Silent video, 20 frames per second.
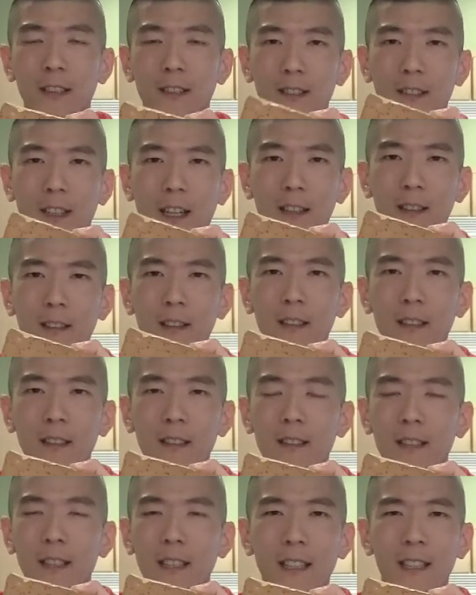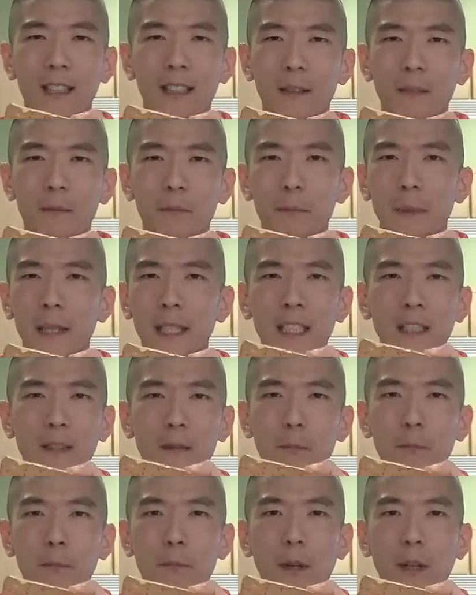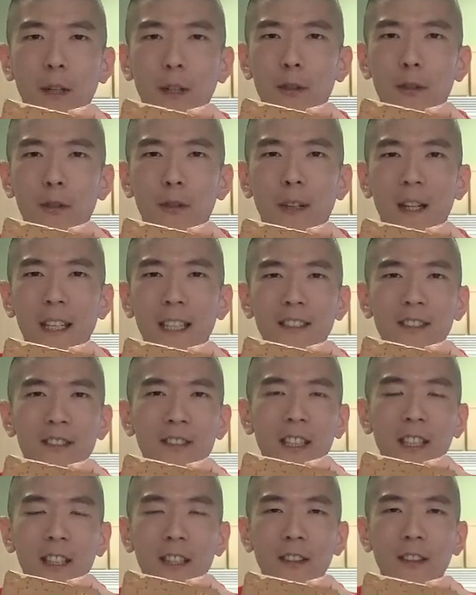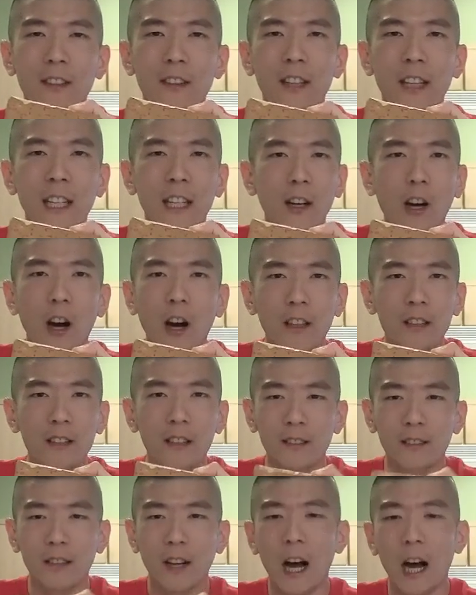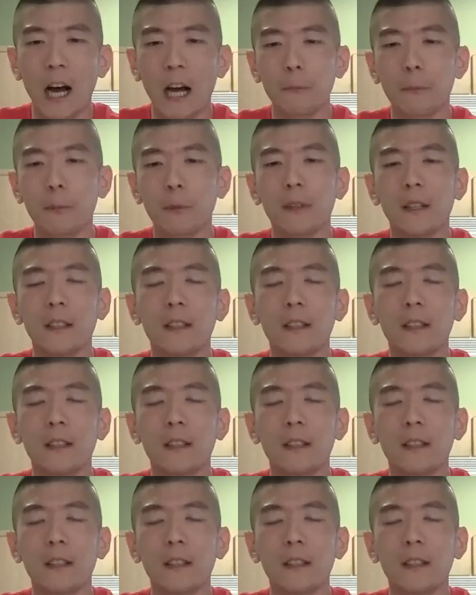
It's got the peanut butter icing thing on the top,